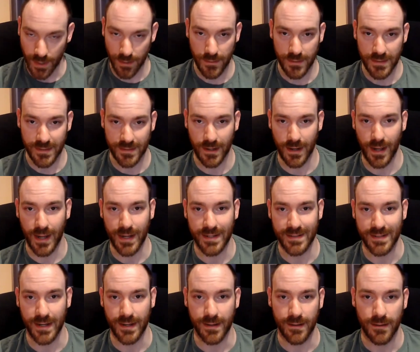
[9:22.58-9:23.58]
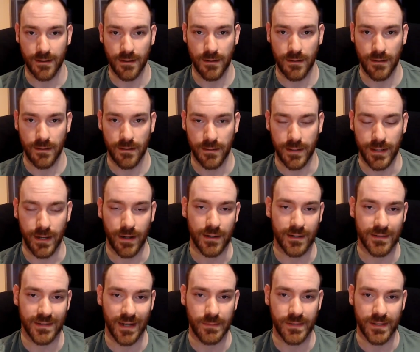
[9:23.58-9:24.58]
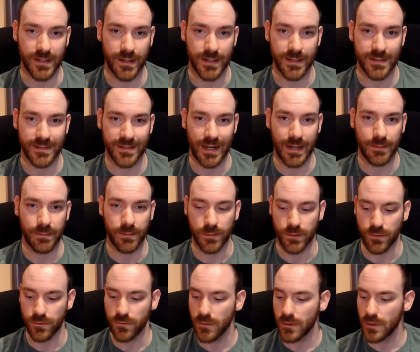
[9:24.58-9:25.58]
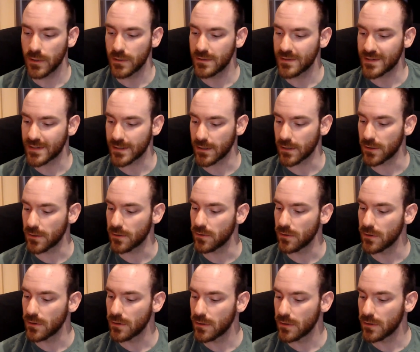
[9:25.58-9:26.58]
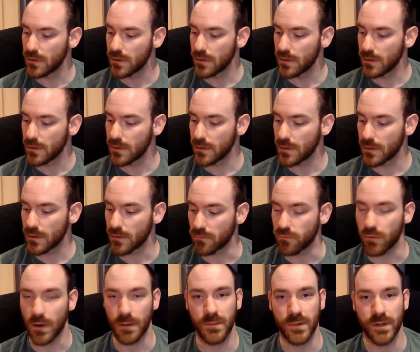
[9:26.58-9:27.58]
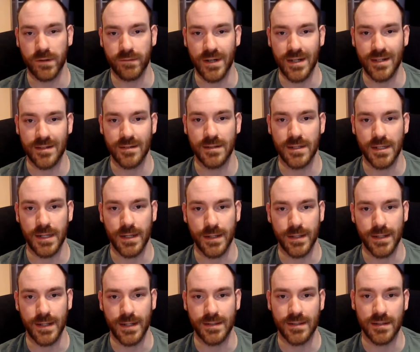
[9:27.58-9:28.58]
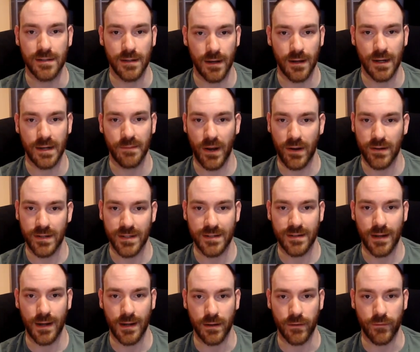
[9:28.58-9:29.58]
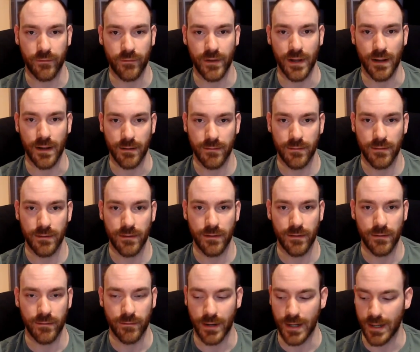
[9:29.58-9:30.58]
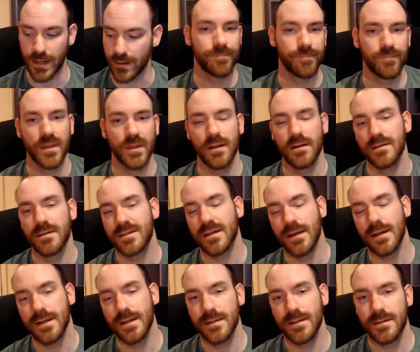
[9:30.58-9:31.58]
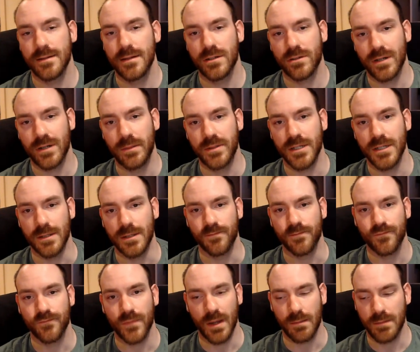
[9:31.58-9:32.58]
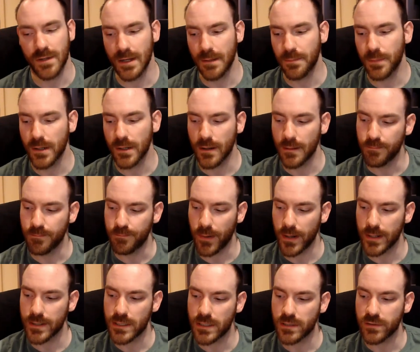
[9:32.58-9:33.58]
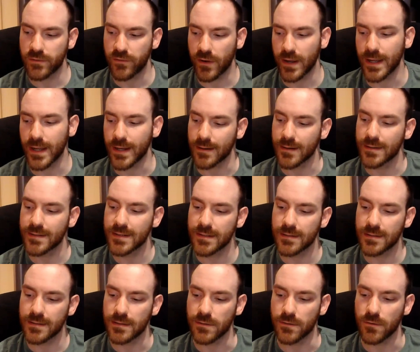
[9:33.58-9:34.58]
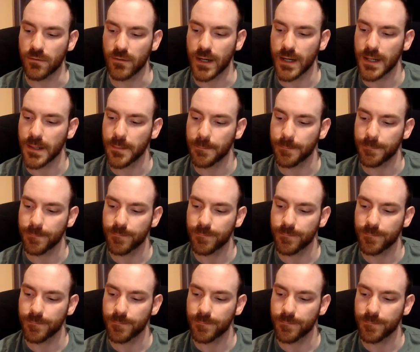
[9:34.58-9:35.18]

So, like I said, the archetypes are inescapable, so what more reason do you need to learn about this kind of thing, right? So in the description, I'm going to put a bunch of links to um,